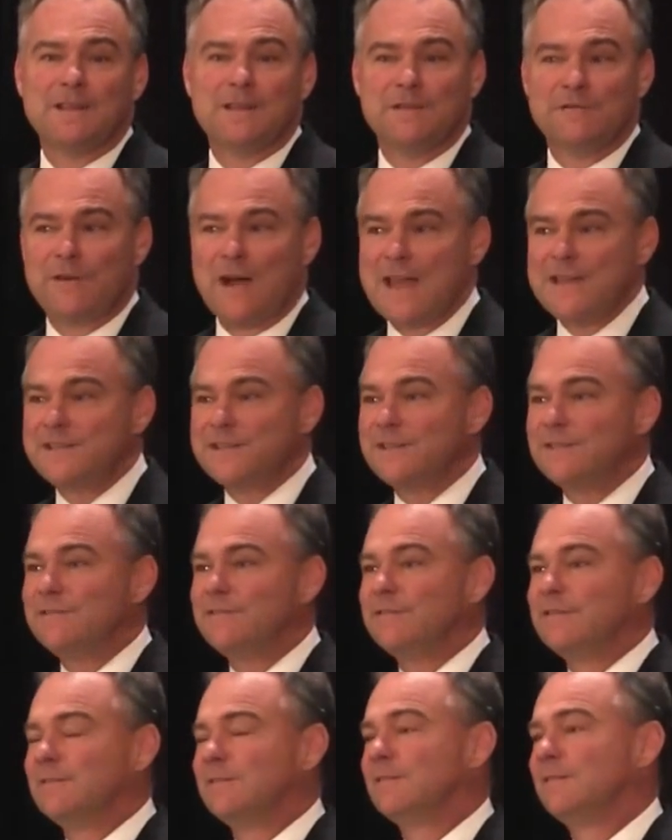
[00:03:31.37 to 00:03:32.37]

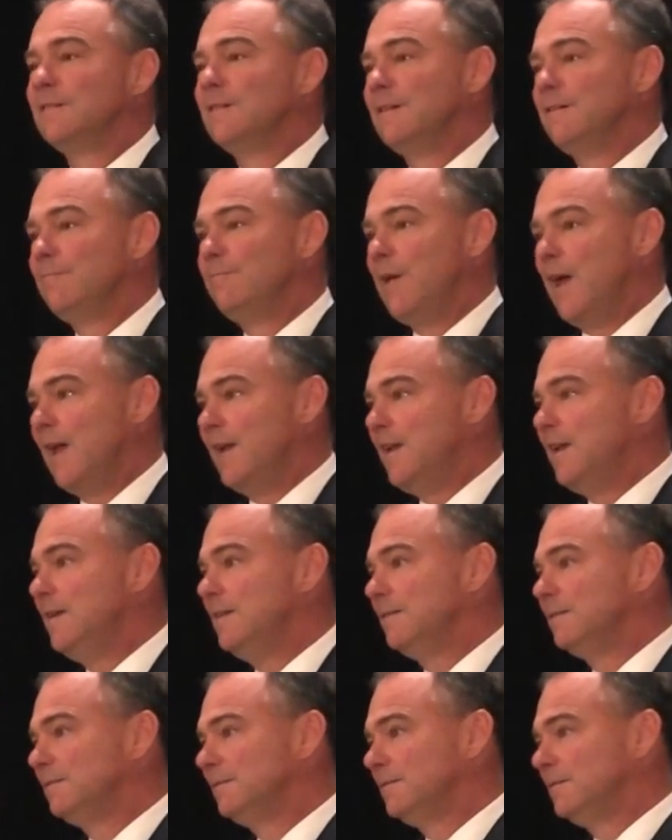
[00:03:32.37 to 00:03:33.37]
divisive, petty,
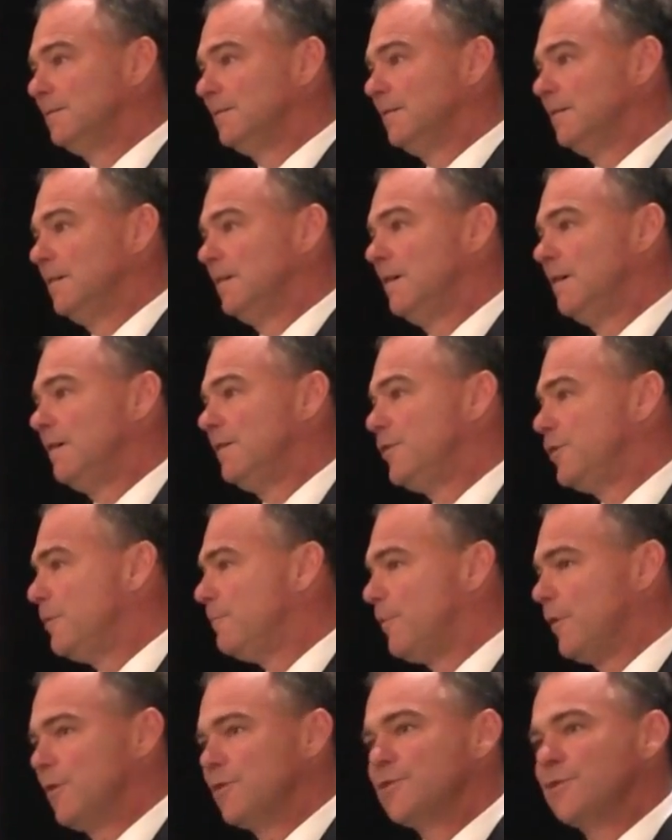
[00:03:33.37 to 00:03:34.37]
too
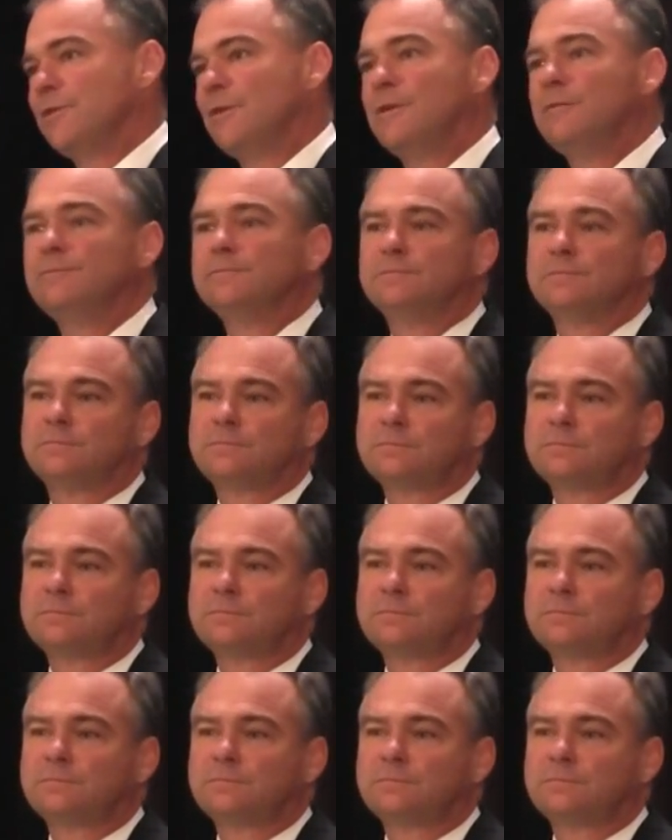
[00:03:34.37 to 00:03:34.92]
personal.